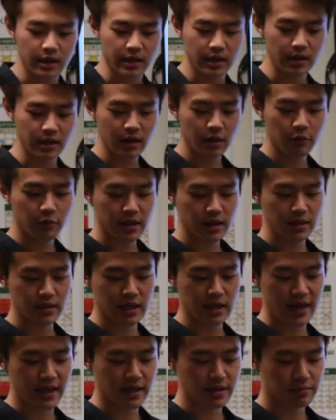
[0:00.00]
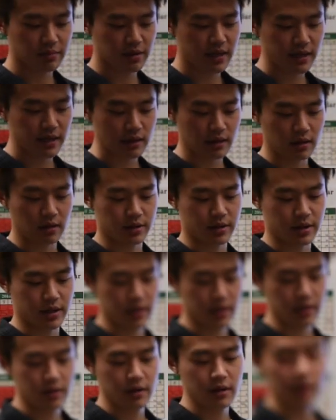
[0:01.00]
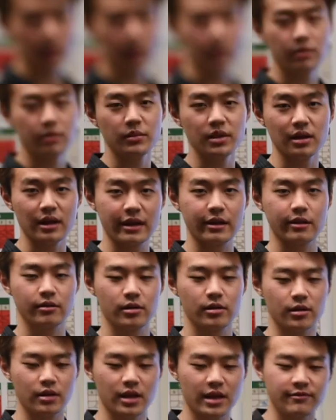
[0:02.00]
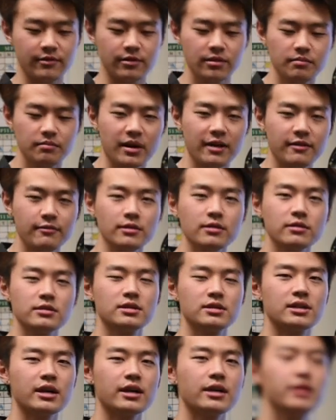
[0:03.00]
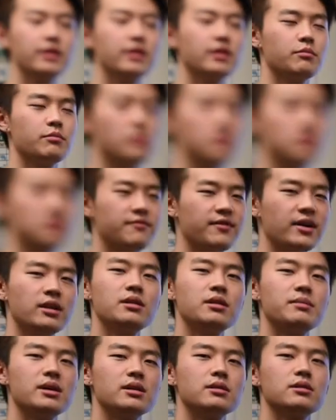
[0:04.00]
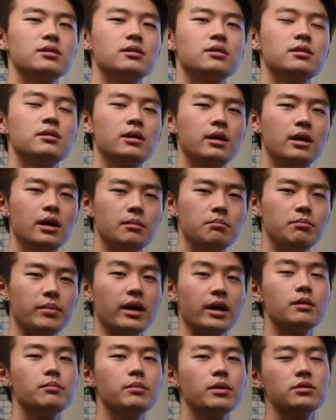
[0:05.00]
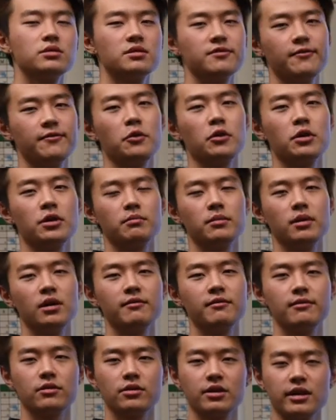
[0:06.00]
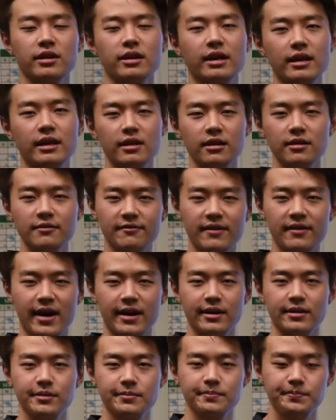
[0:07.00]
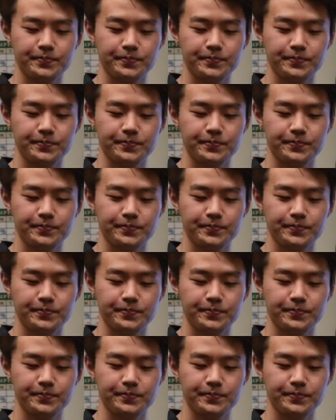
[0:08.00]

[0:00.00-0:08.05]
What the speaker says: Kendall wanted to explain learning on a molecular level by studying the most fundamental, bare-bones form of learning that he could find.